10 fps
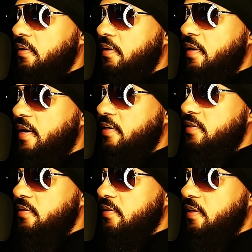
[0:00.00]

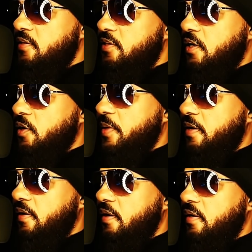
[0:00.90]
Next, let's talk
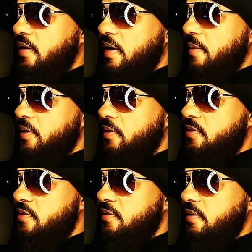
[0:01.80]
about
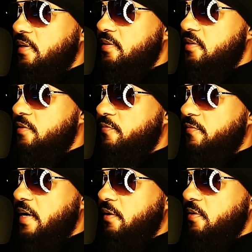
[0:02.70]
economics. Let's
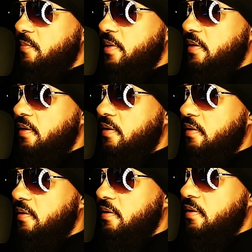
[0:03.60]
follow the
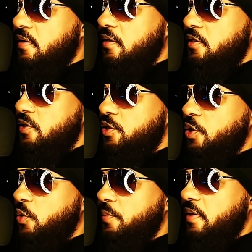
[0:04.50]
money.
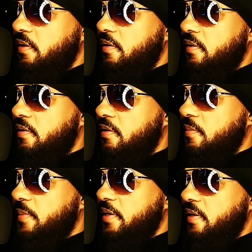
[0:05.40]
Show me
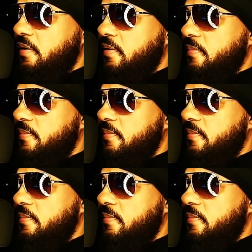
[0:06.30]
the money.